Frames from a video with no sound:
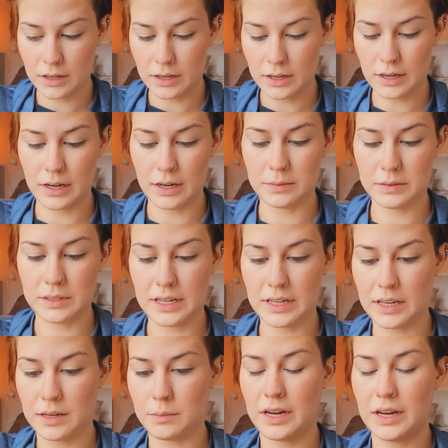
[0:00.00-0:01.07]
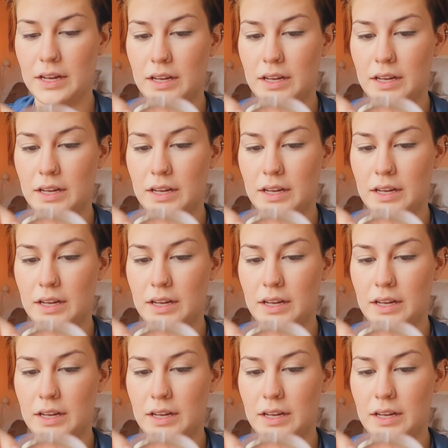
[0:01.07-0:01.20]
And I'm taking my